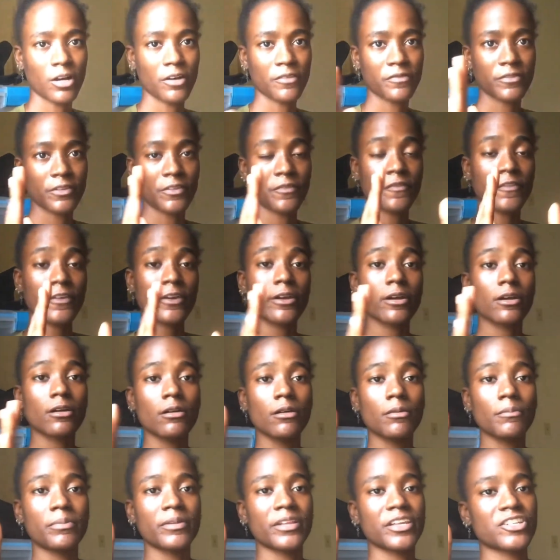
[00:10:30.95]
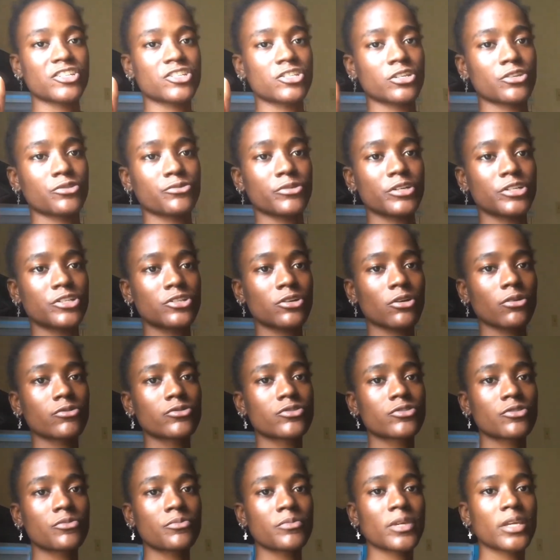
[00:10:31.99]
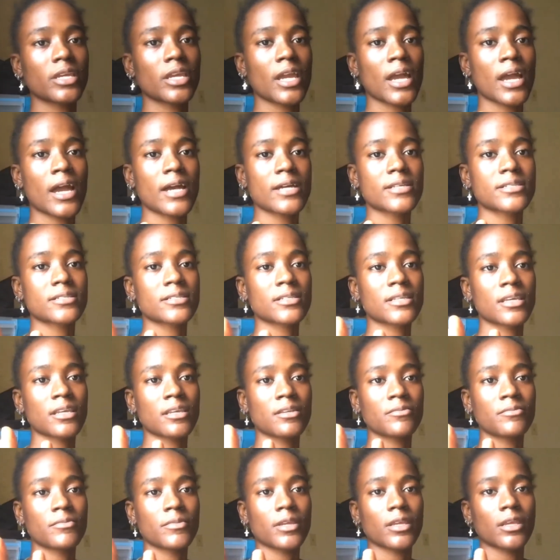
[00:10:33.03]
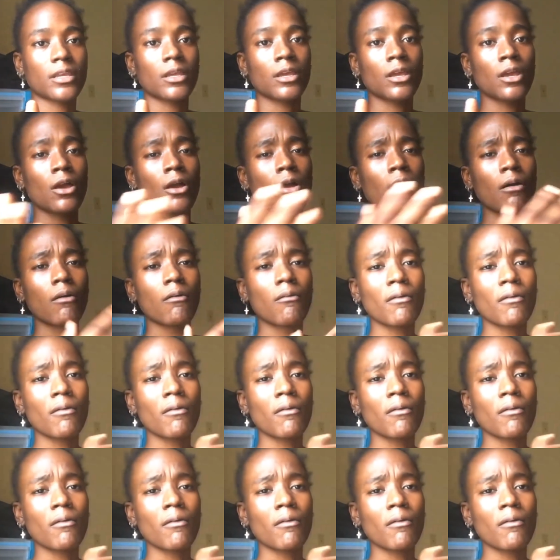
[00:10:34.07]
of the fair complexion reach out to me asking me,